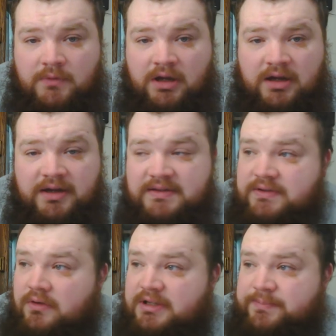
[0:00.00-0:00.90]
Alright,
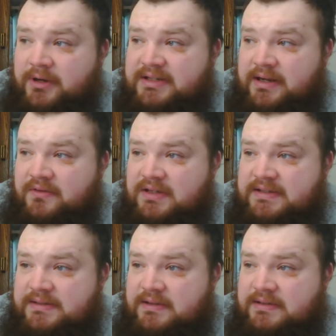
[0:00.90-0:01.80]
so let's break down
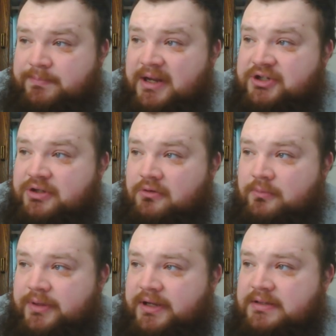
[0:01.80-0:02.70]
this, this bench a little
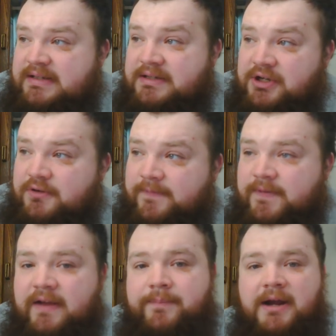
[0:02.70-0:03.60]
bit.
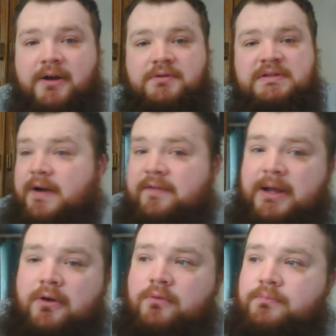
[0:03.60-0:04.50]
605 pounds, 5
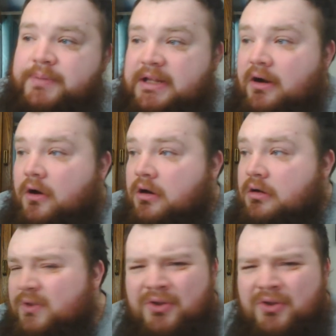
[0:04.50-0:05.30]
pound PR.